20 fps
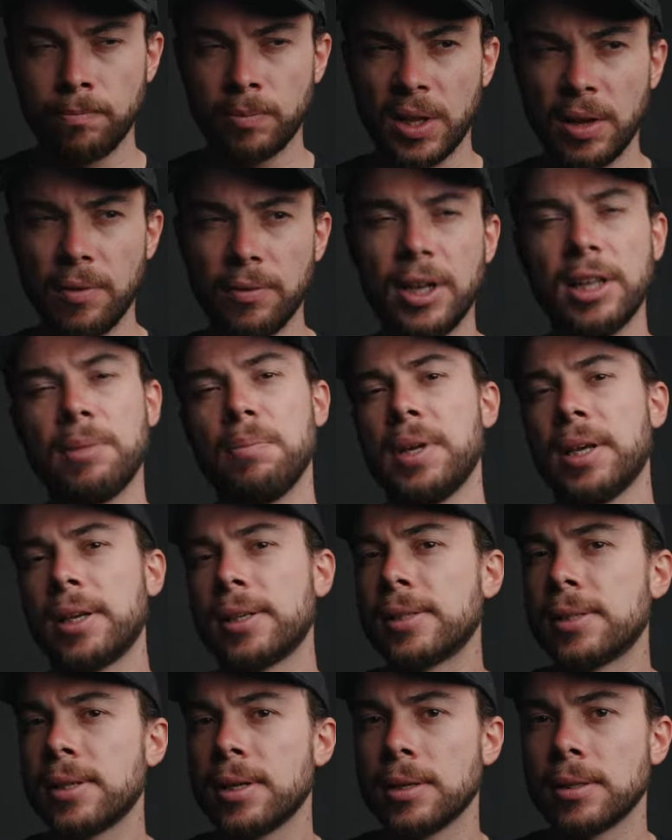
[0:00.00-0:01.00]
if that makes
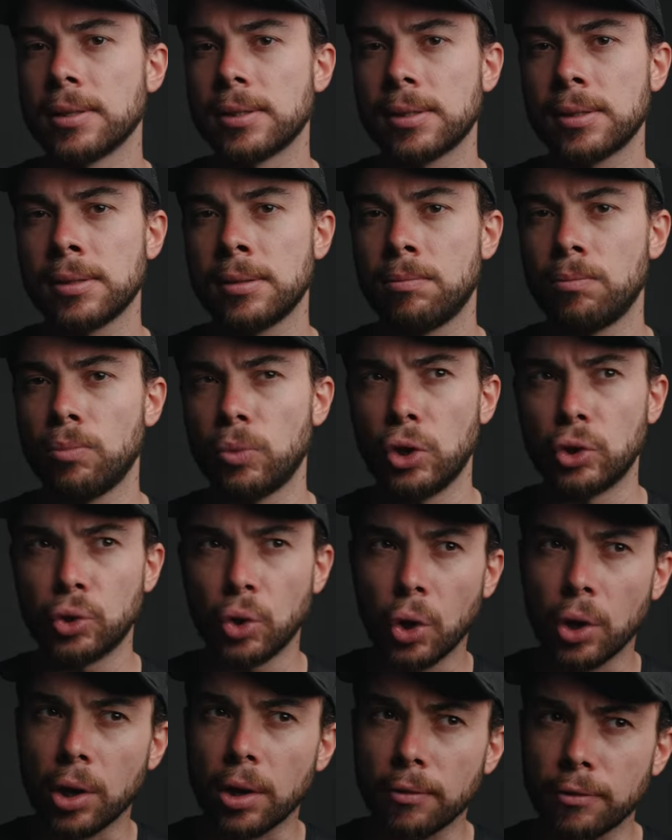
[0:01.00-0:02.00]
sense. The
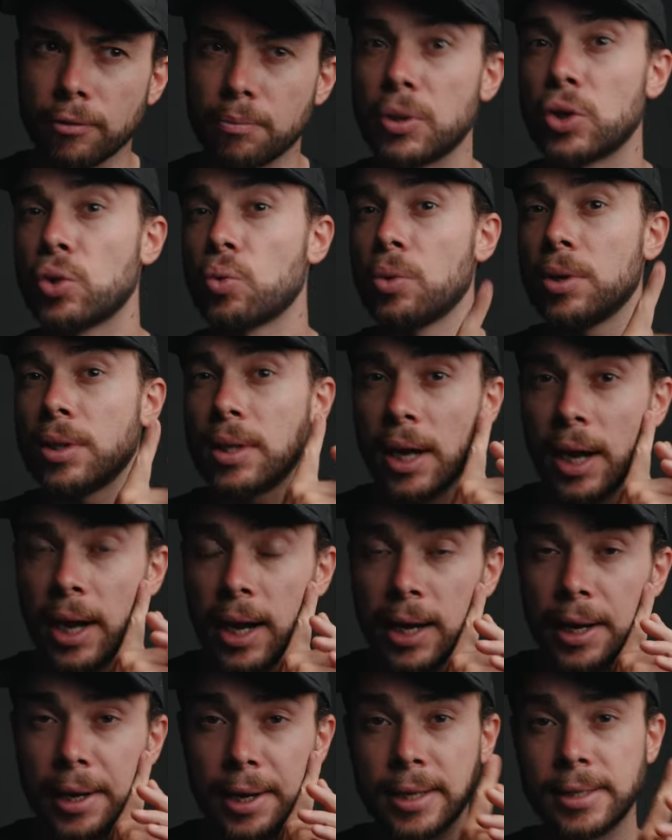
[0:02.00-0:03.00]
roll-off between the
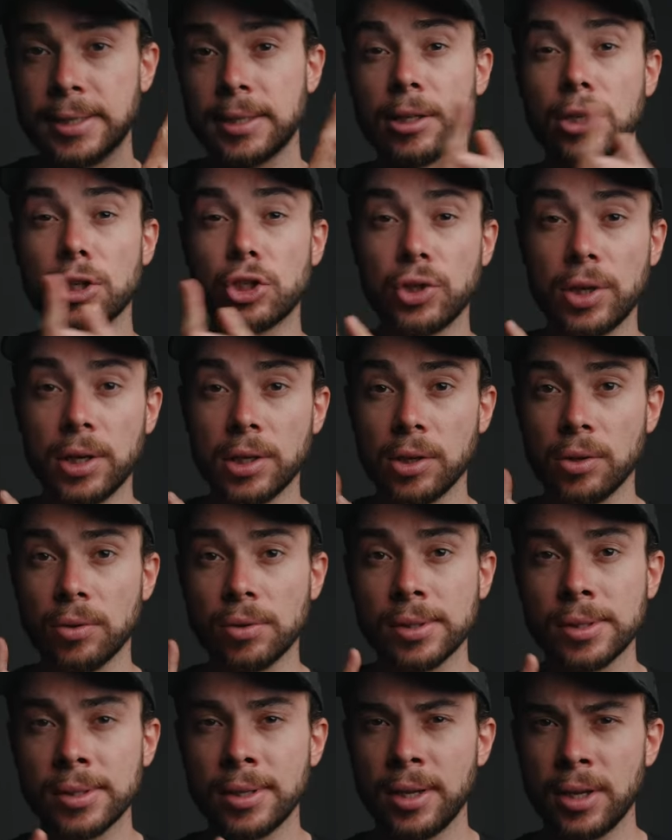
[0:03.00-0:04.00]
highlights and the
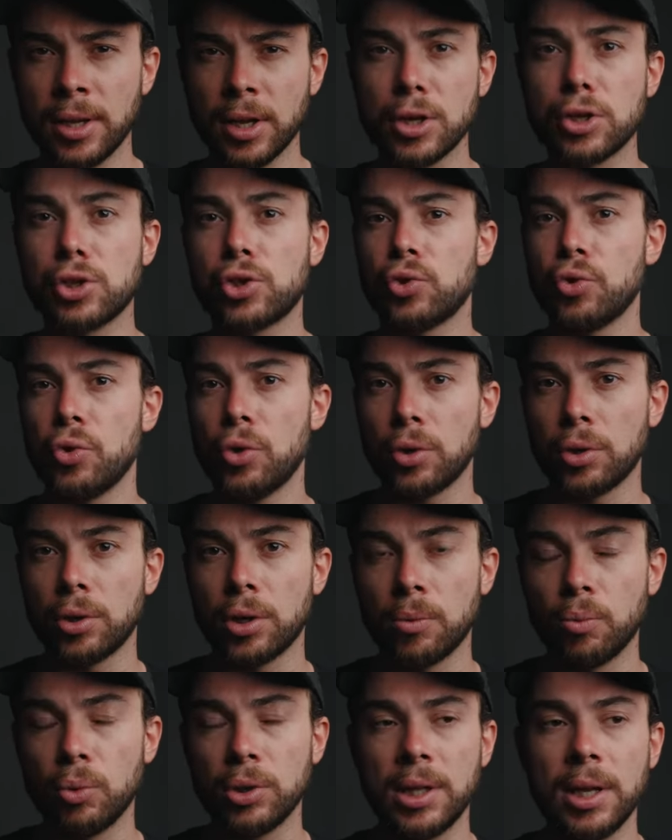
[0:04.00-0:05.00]
shadows is
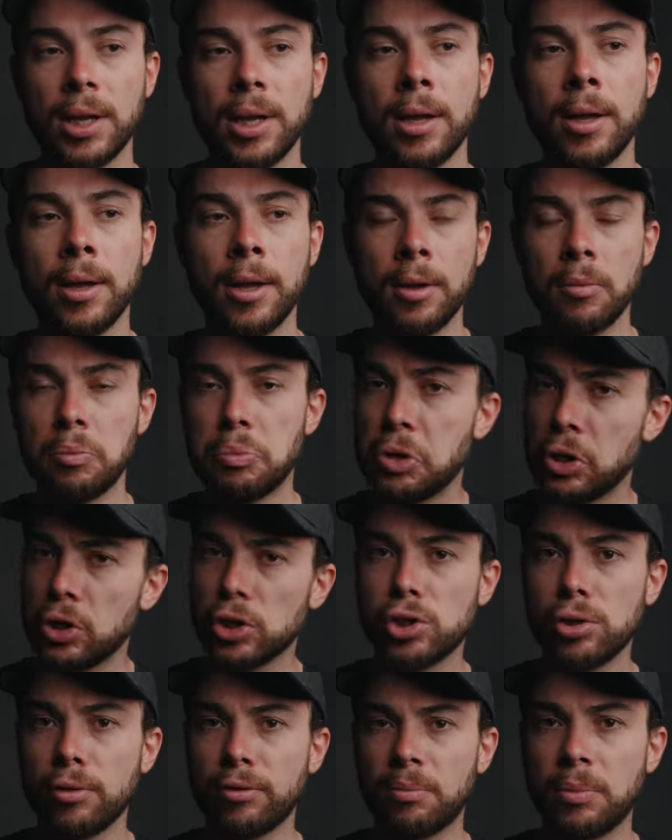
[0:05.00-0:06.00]
stronger. With the bigger
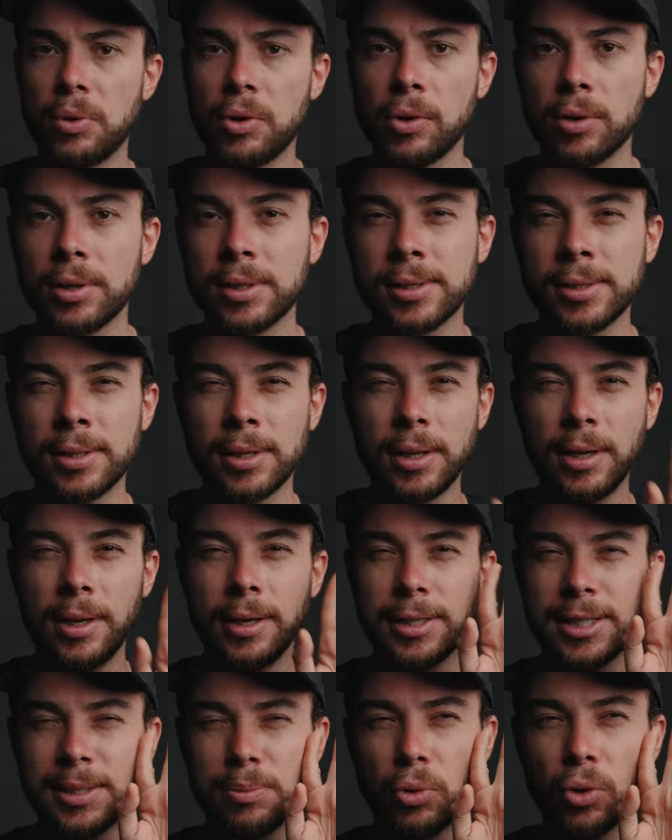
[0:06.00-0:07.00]
softbox,
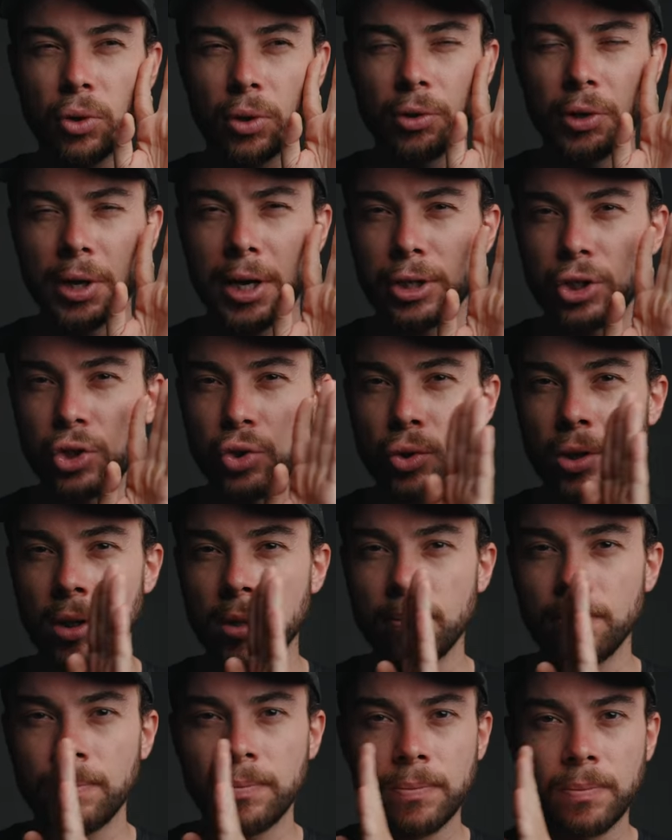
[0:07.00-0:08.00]
it's more
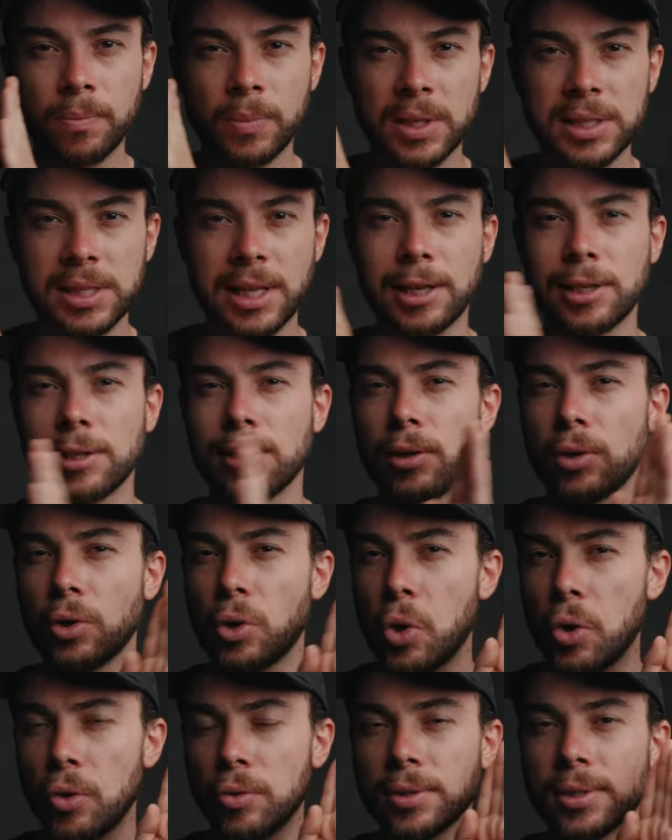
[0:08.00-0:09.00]
gradual. It's like
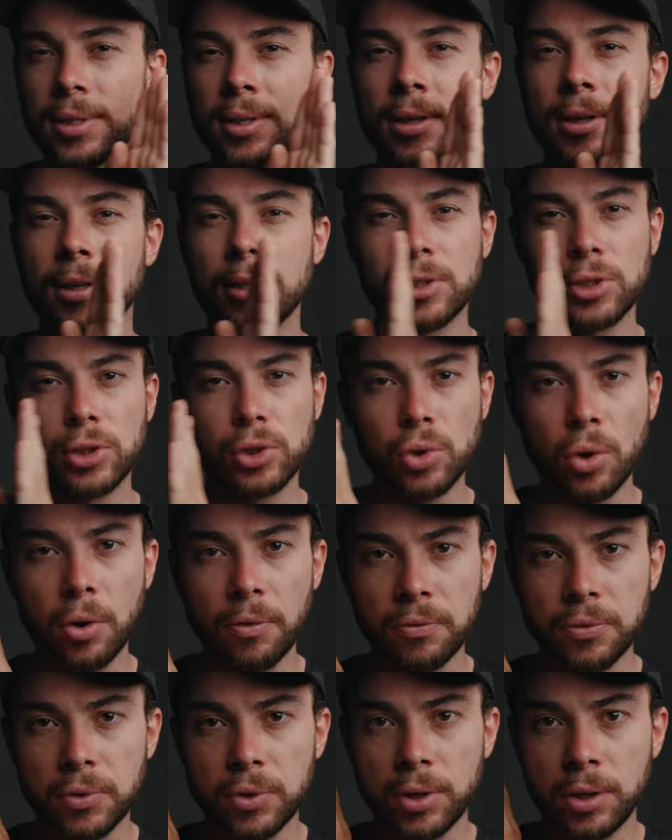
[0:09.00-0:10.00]
goes
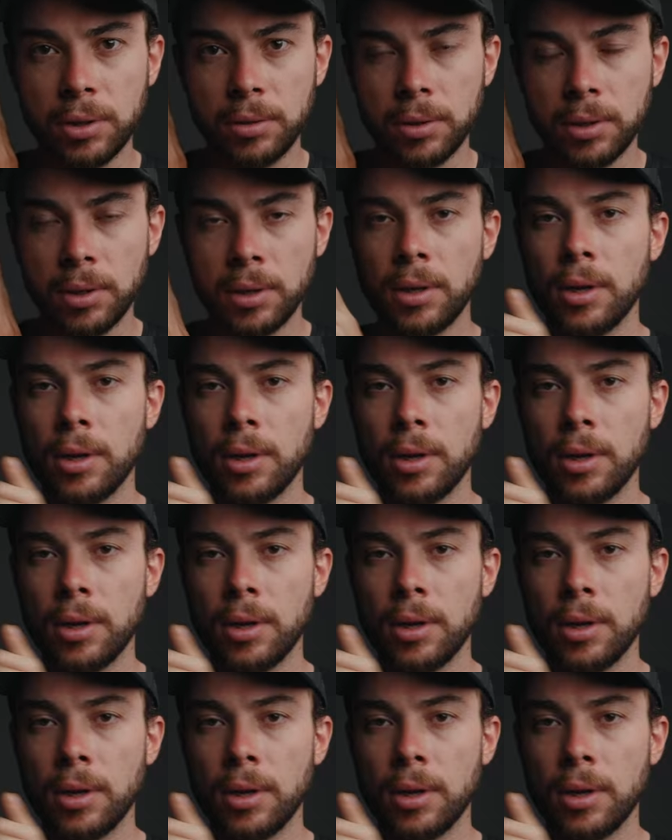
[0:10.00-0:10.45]
softer